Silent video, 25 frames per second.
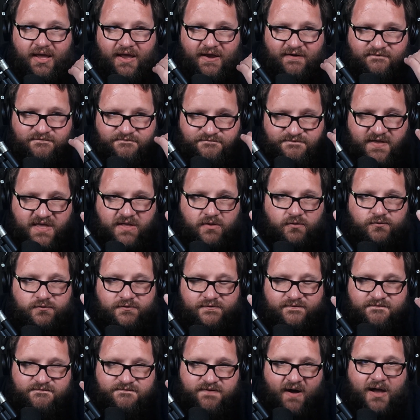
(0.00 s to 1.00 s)
It feels
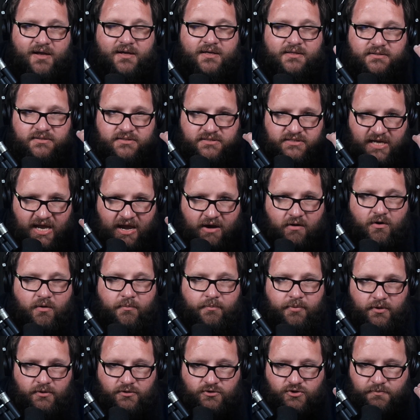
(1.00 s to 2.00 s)
fucking
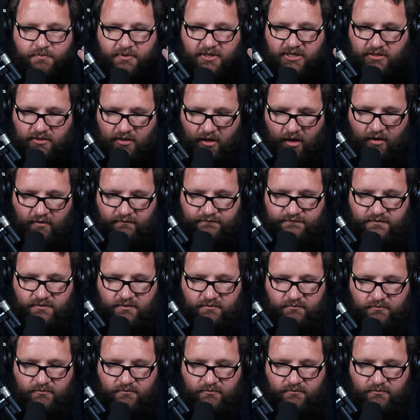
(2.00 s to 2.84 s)
terrible to be nerfed,